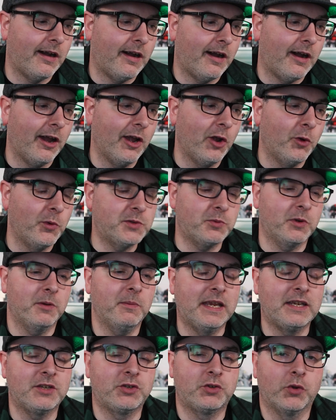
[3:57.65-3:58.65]
I always want to
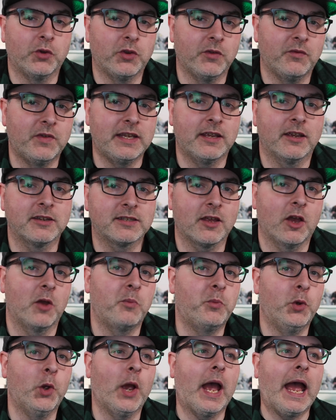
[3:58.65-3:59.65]
make sure the videos that I
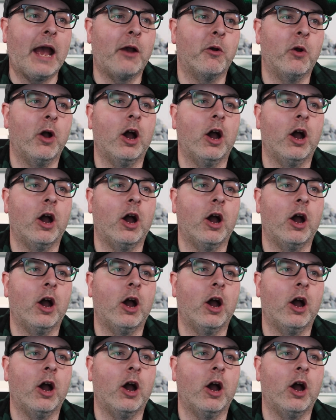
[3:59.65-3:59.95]
put out